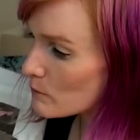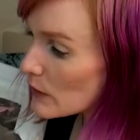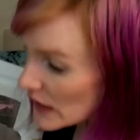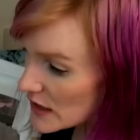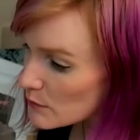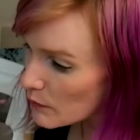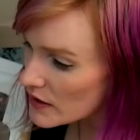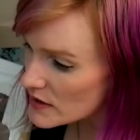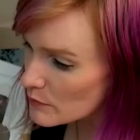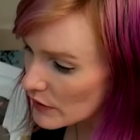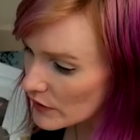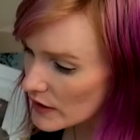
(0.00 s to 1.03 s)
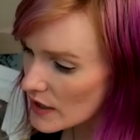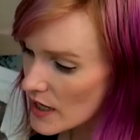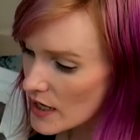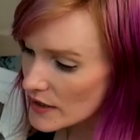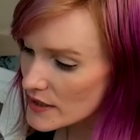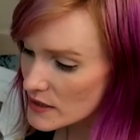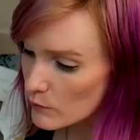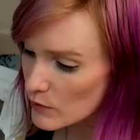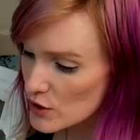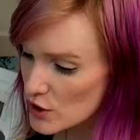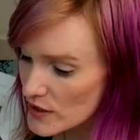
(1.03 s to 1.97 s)
But it's a possibility that
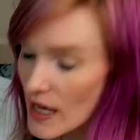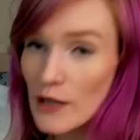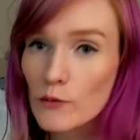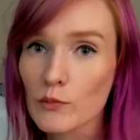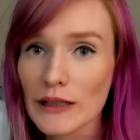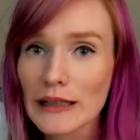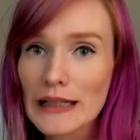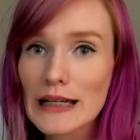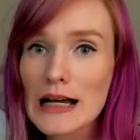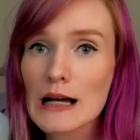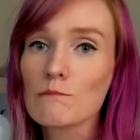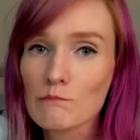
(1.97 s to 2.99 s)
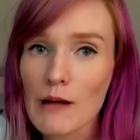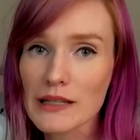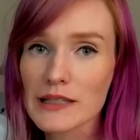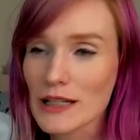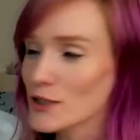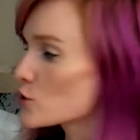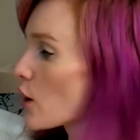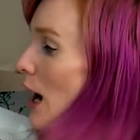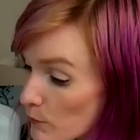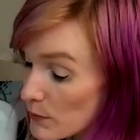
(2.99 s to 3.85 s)
someone just had a really messy job.